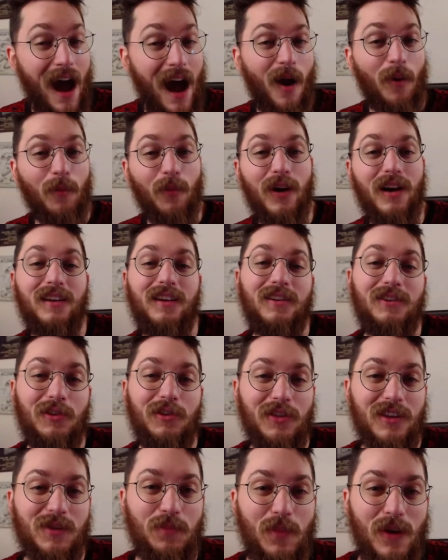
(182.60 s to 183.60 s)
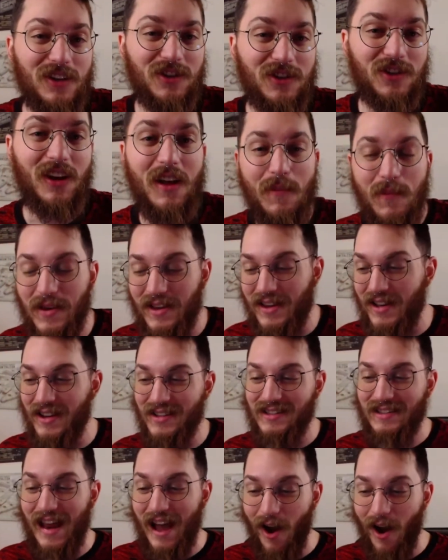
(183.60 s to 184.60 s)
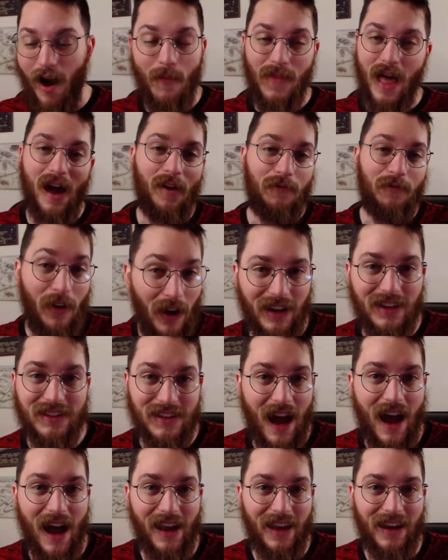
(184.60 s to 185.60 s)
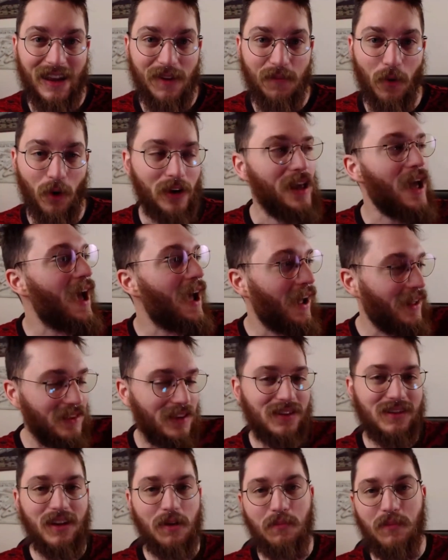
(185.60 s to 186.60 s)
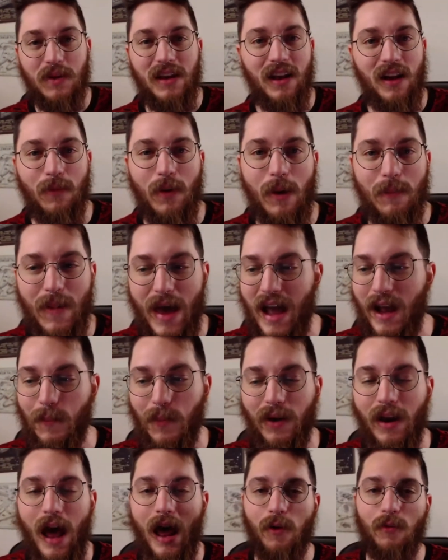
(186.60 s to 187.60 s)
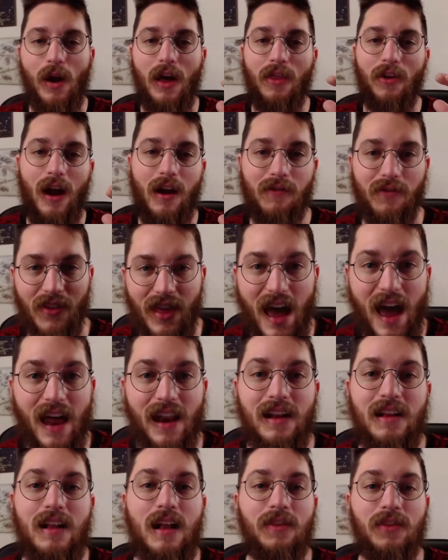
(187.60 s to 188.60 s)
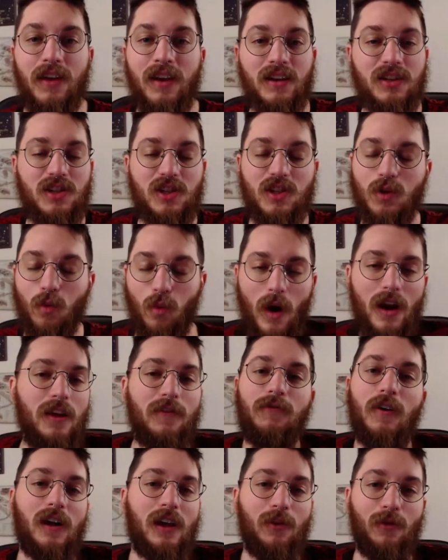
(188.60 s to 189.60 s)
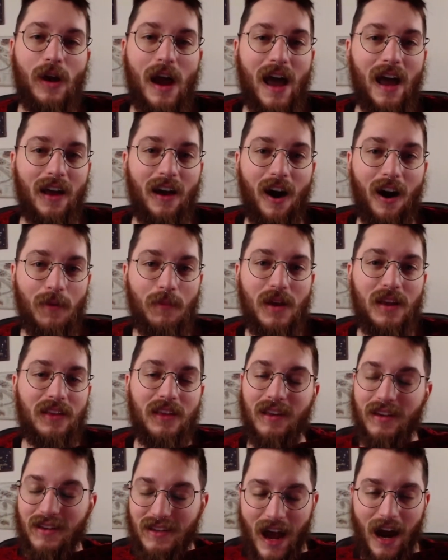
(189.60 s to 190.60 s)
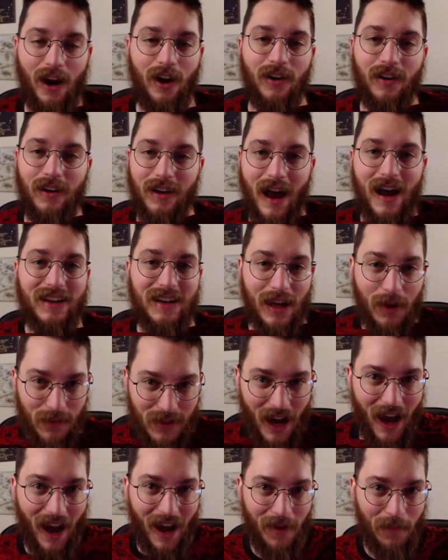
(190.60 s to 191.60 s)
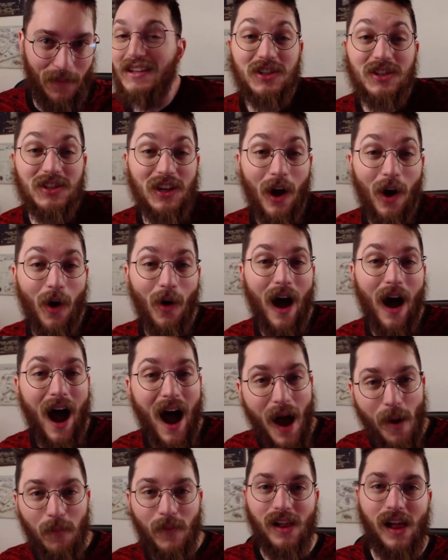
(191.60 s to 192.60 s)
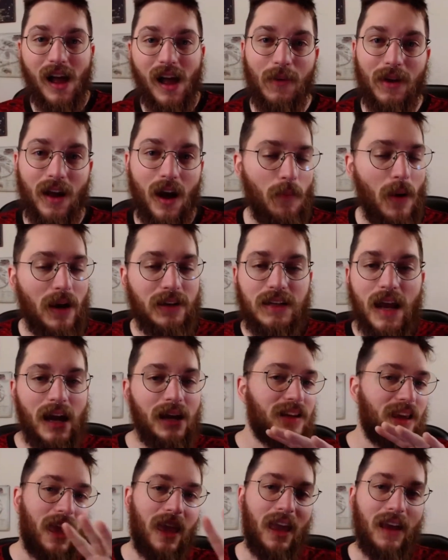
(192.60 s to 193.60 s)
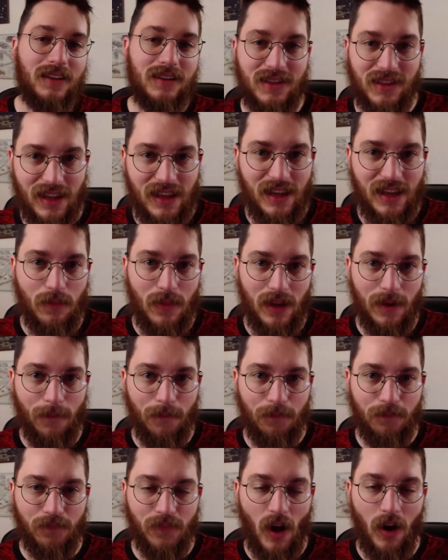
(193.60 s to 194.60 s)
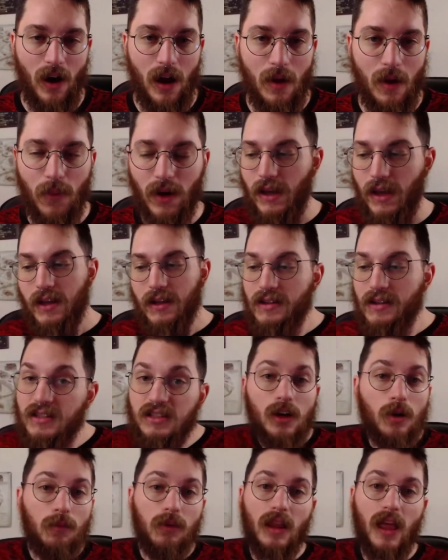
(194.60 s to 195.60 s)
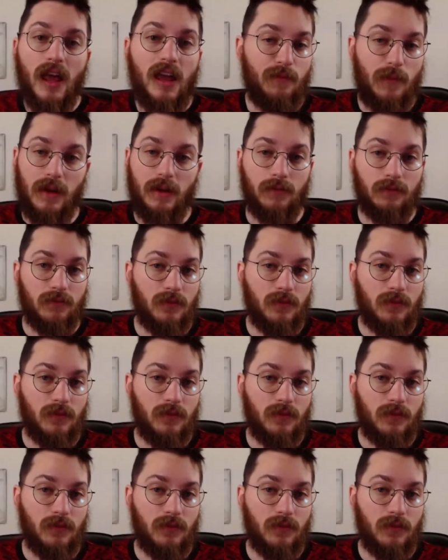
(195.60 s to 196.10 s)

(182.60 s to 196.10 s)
I'm ready to do this bitch because now I'm not fucking dying anymore. Yeah, I got the sun beating on my back, but I'd rather have that than a sweaty fucking rag on me the entire goddamn time. So I'm climbing up. My dad can't see me. All right, but he can still belay me,